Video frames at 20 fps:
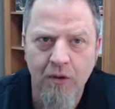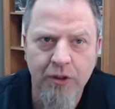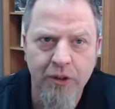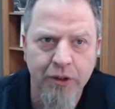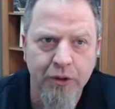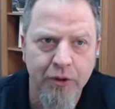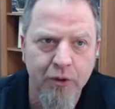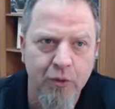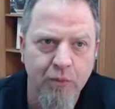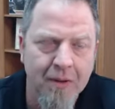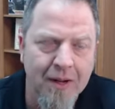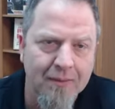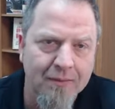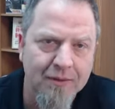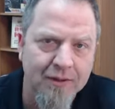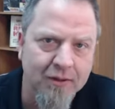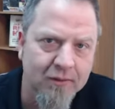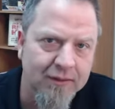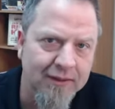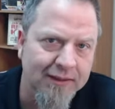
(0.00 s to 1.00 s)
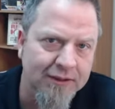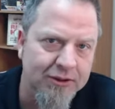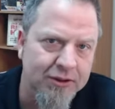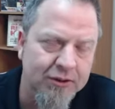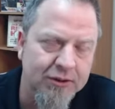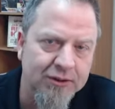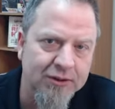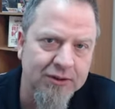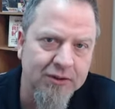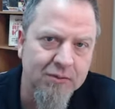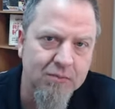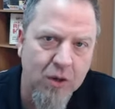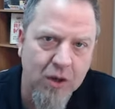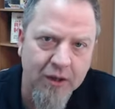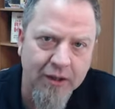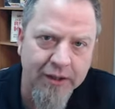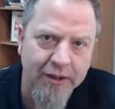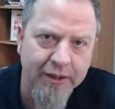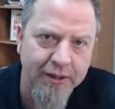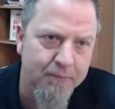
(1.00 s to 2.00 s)
you know public relations and
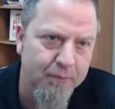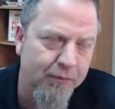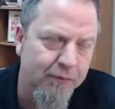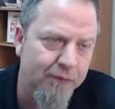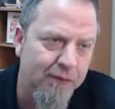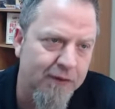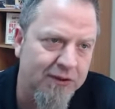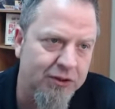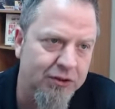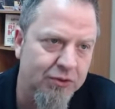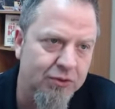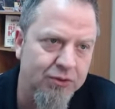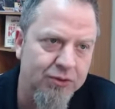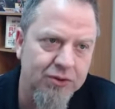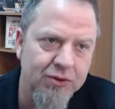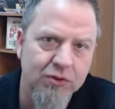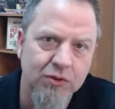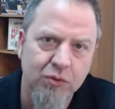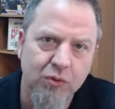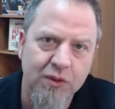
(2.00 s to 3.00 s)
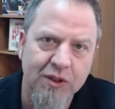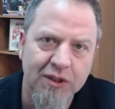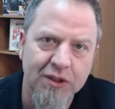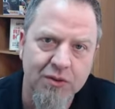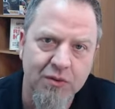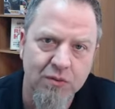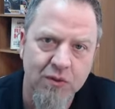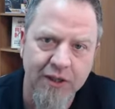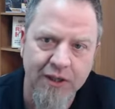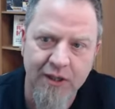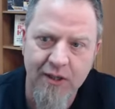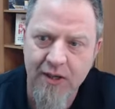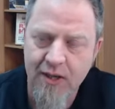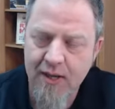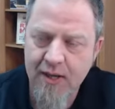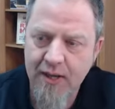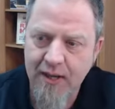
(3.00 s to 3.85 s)
marketing professionals in 2020